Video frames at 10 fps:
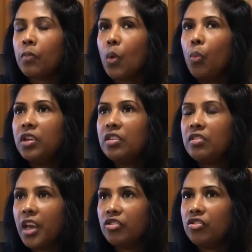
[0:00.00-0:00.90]
what the
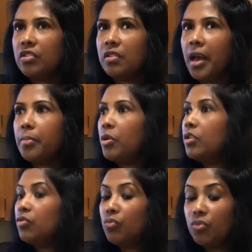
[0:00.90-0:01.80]
texture is like but
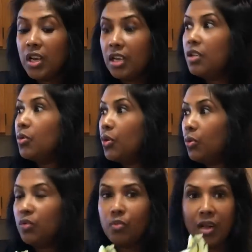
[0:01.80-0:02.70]
it really
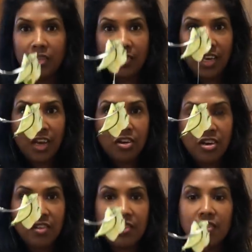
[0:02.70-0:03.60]
goes well together
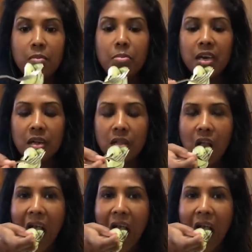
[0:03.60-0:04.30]
this is the pickle